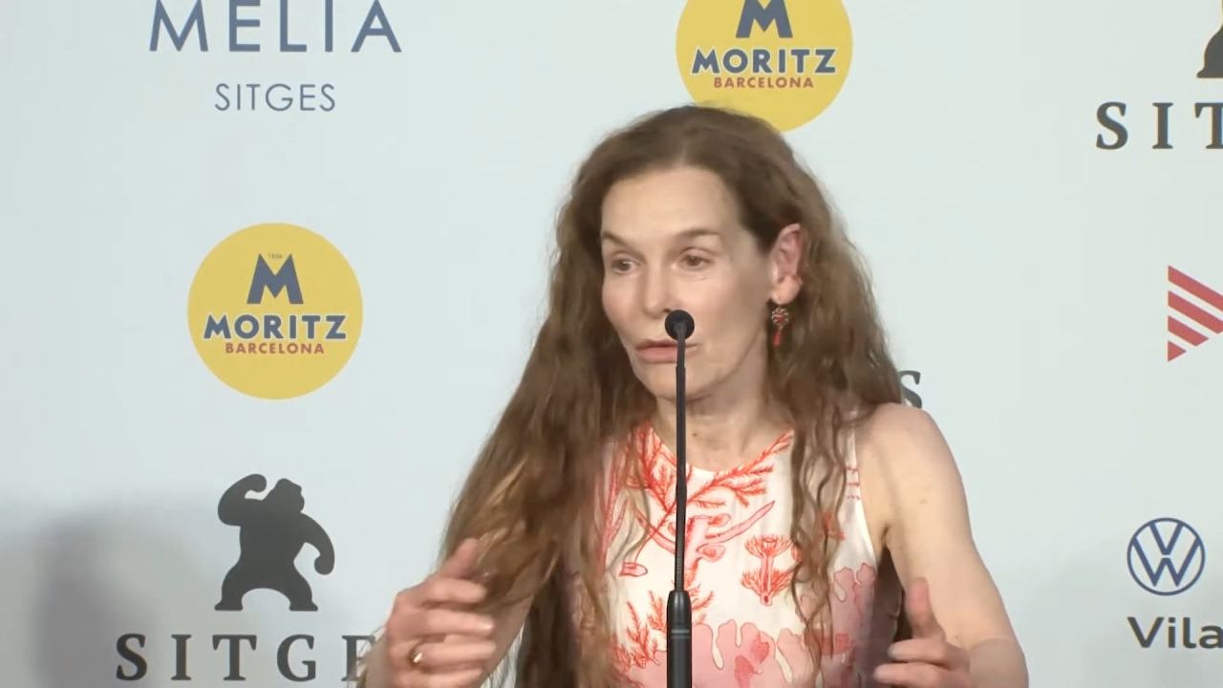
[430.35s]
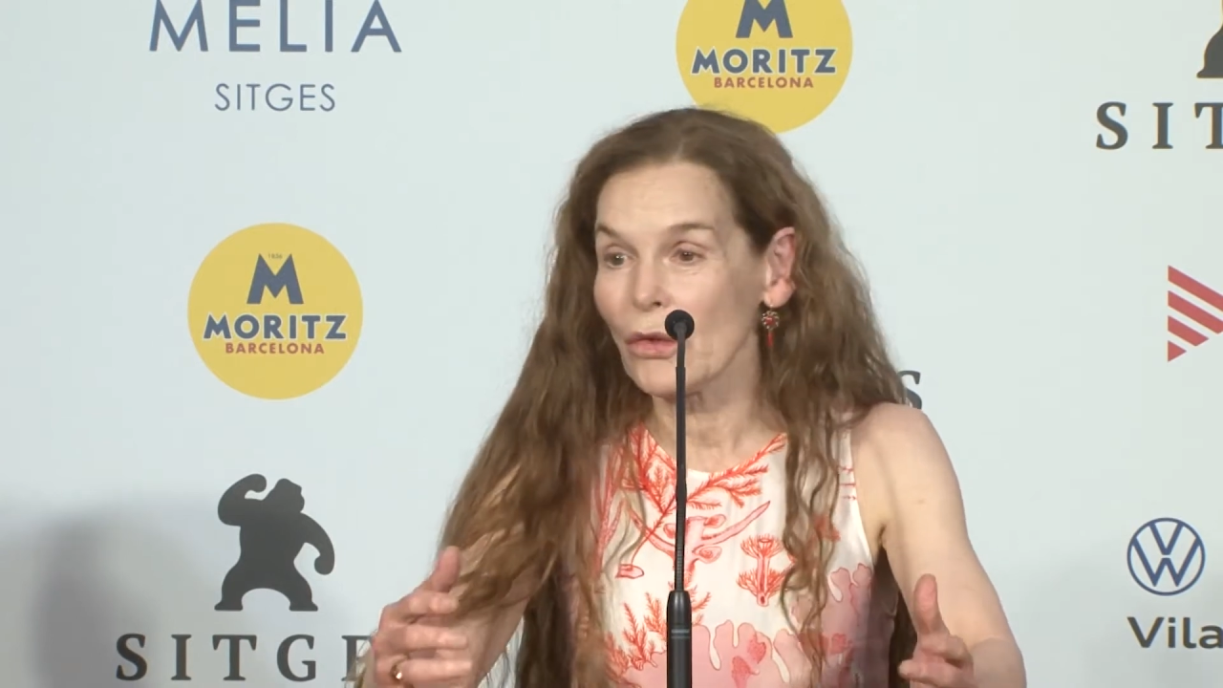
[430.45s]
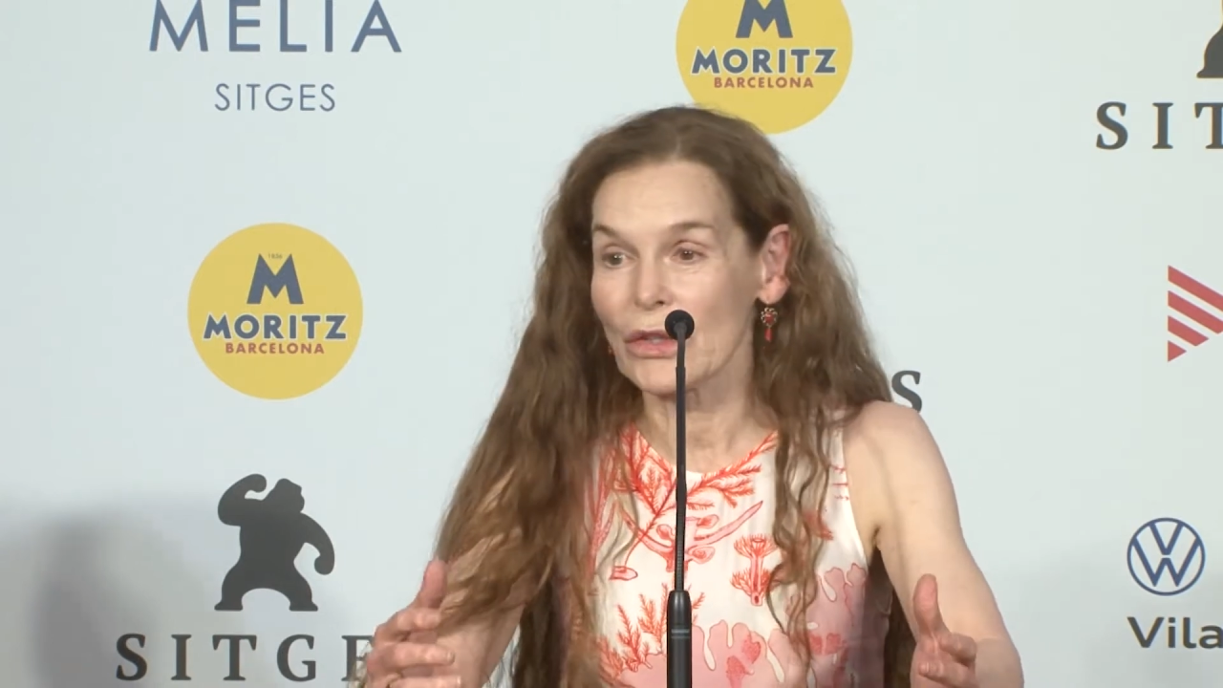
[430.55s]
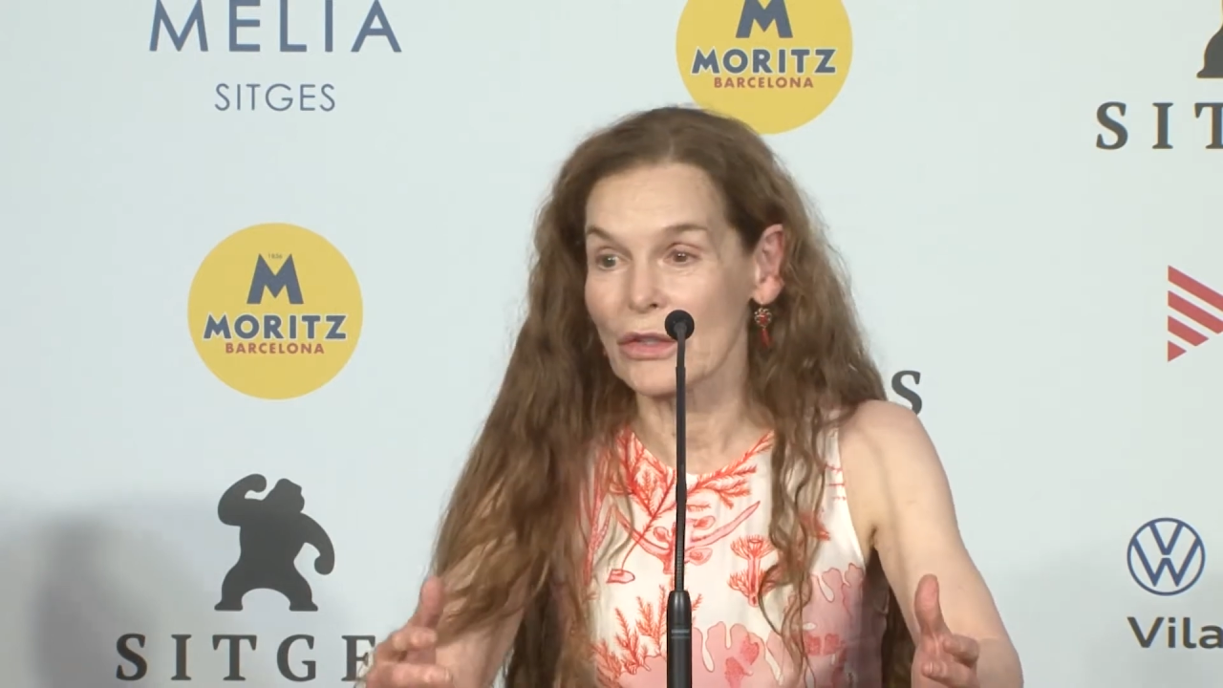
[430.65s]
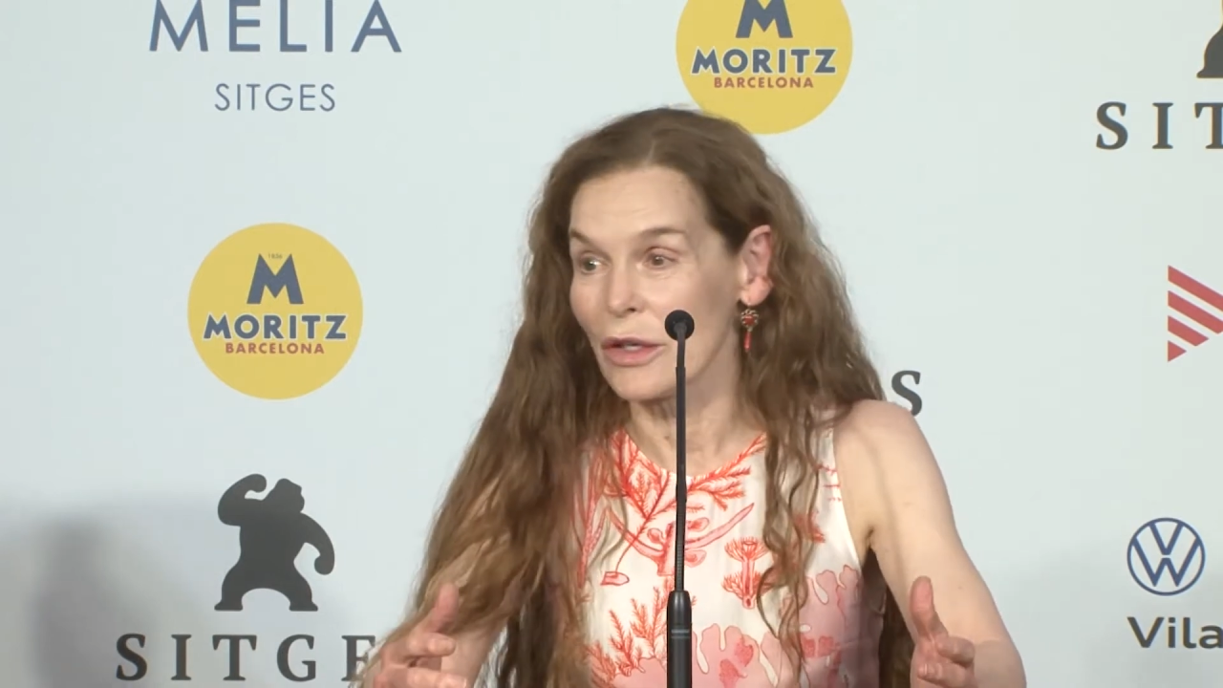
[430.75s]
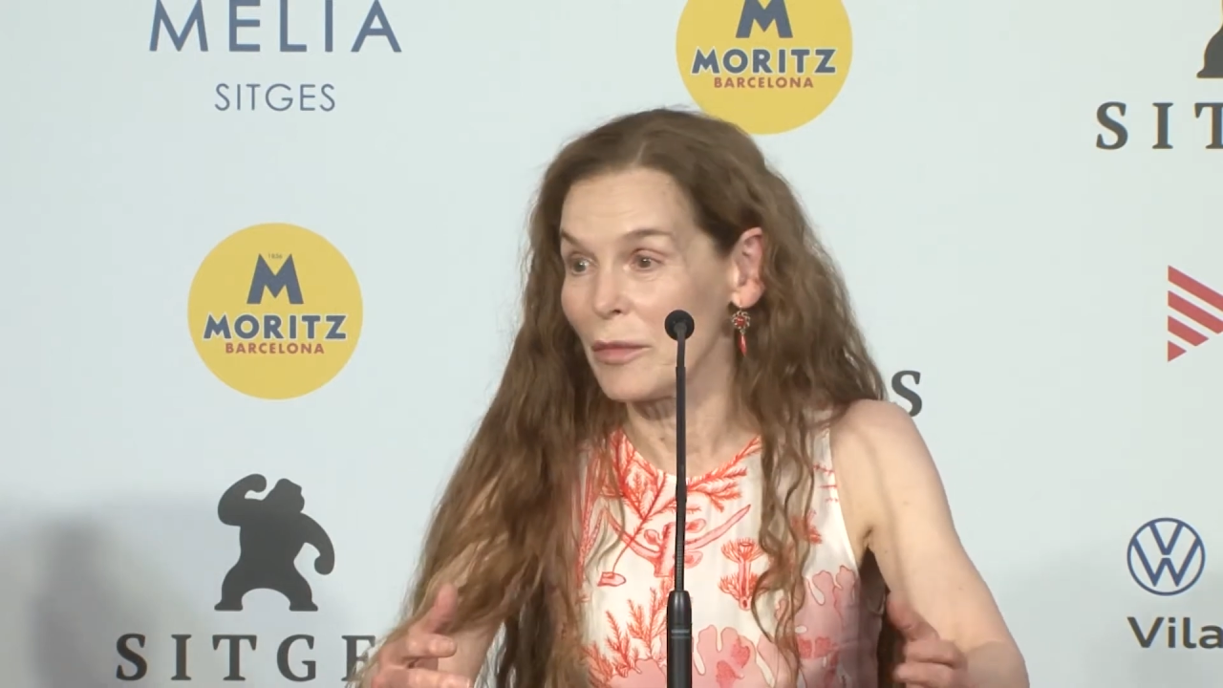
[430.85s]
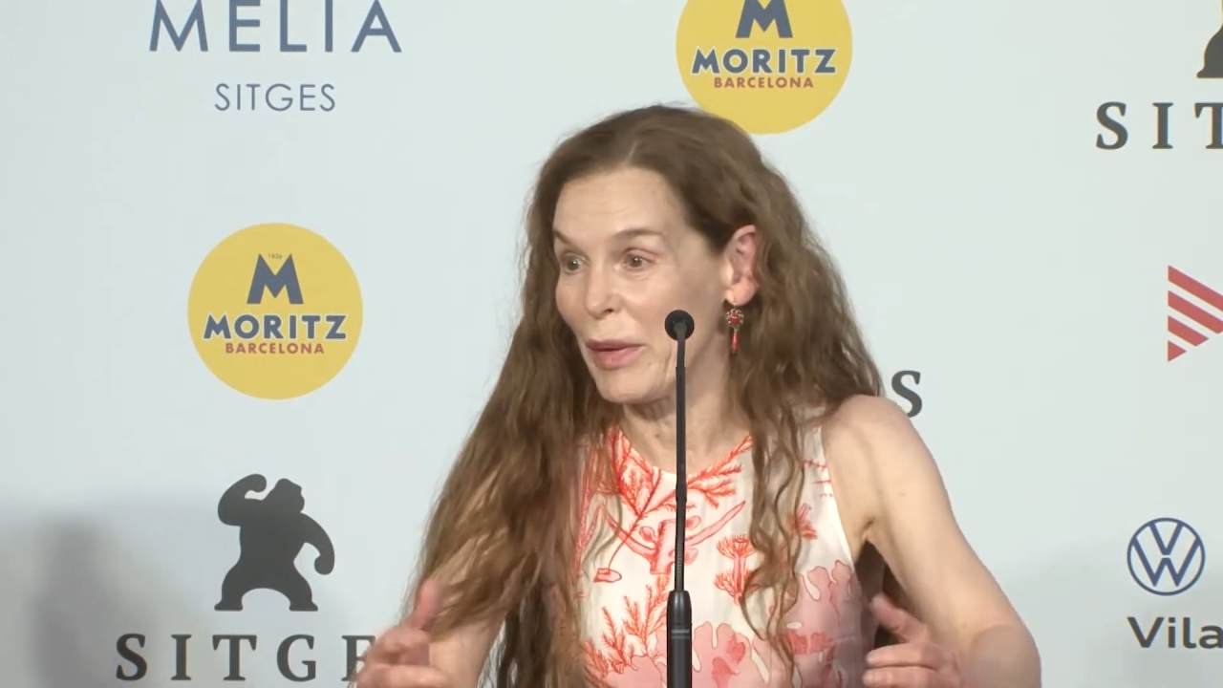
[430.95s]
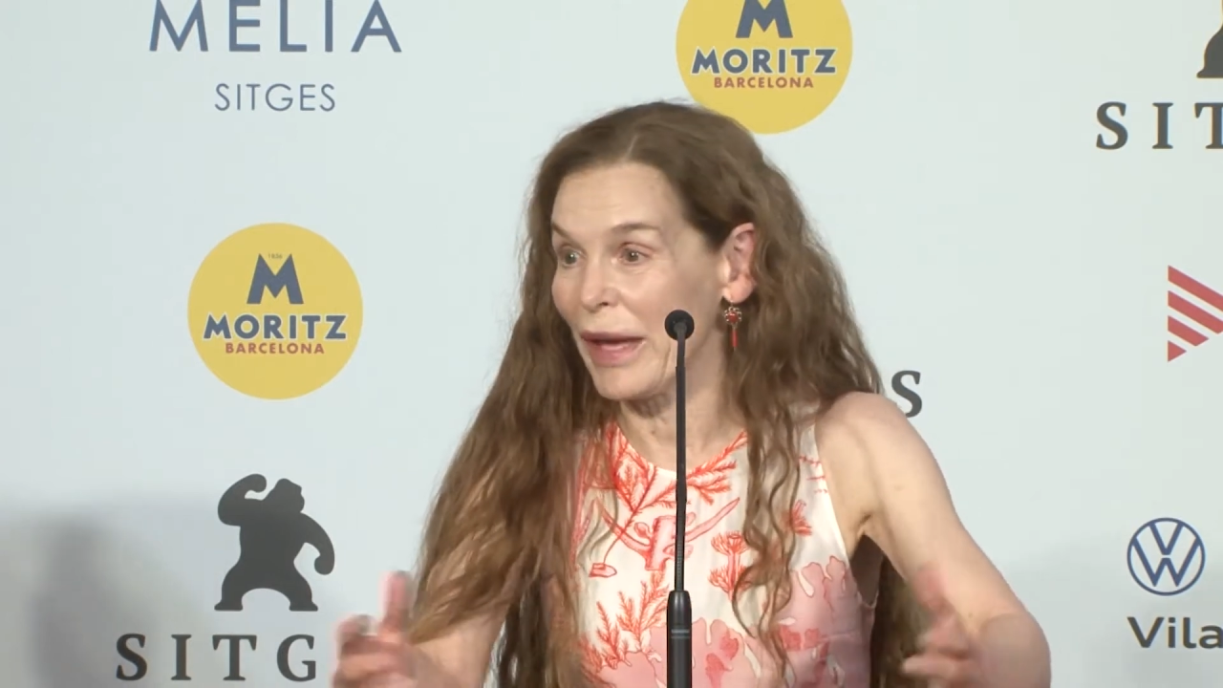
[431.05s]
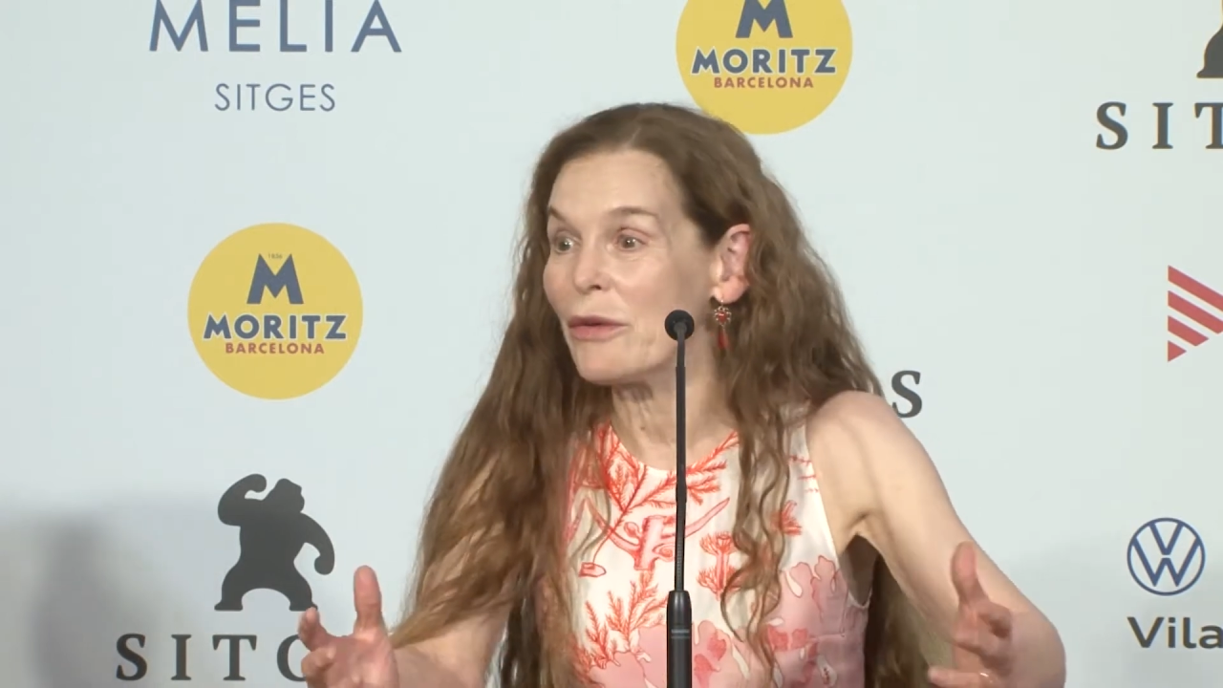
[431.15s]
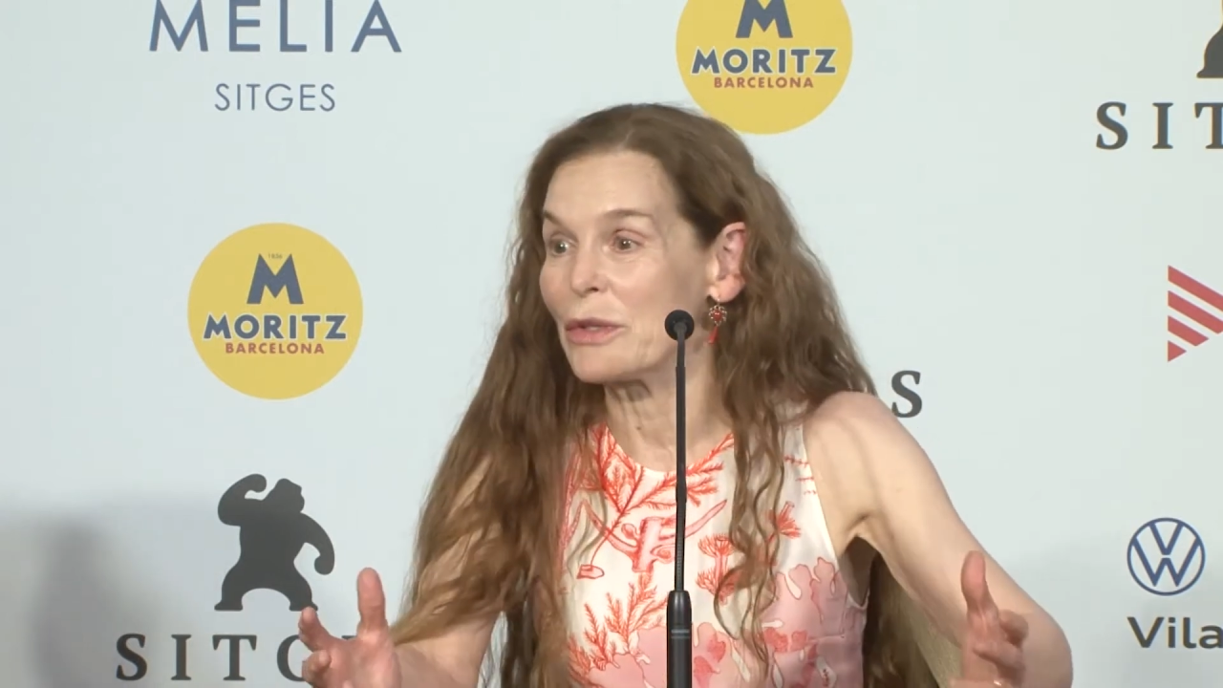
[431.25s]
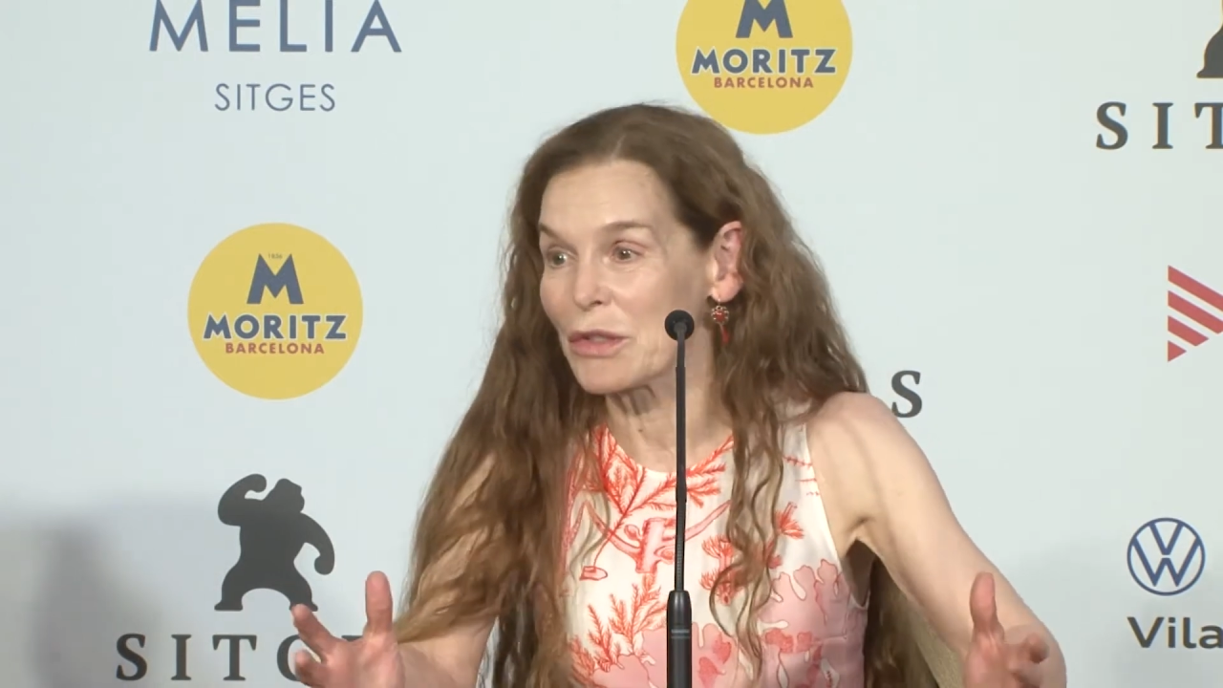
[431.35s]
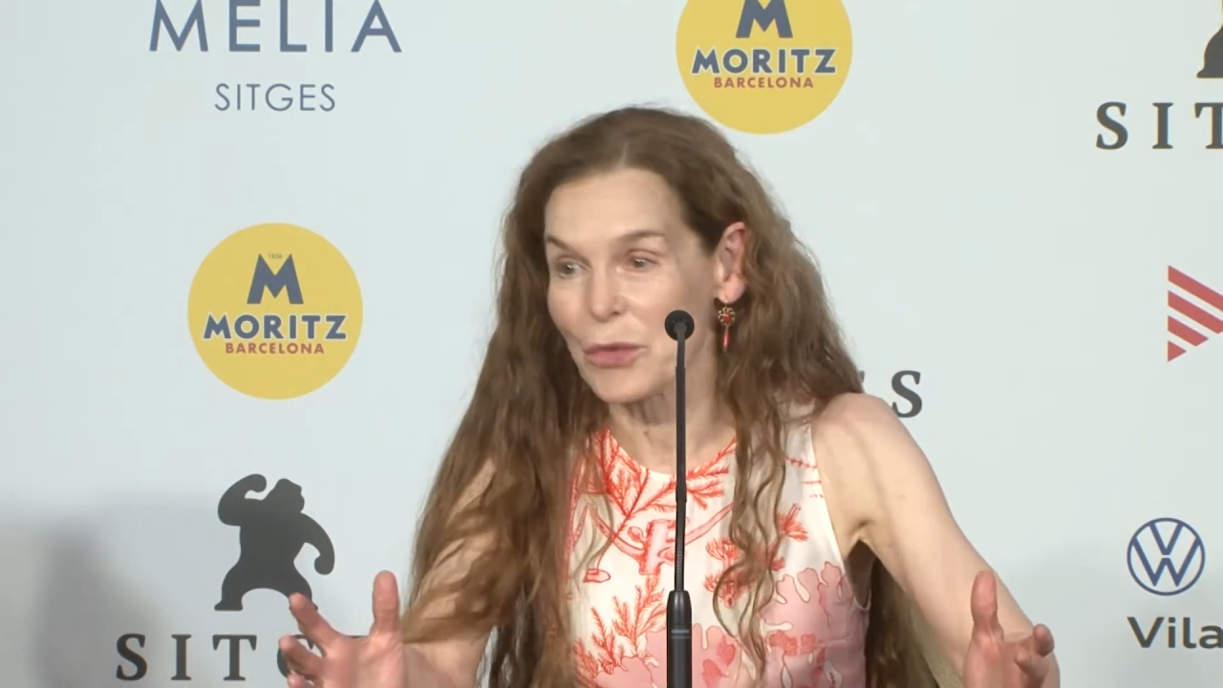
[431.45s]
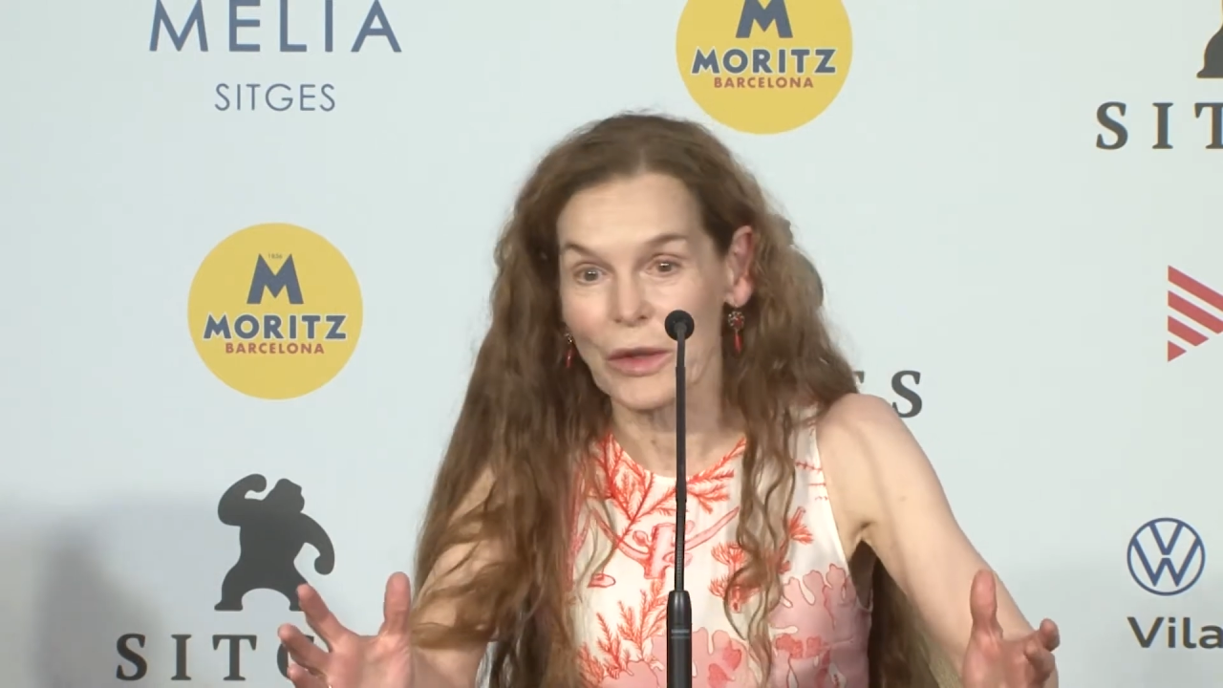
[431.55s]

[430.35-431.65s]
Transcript: not that her parents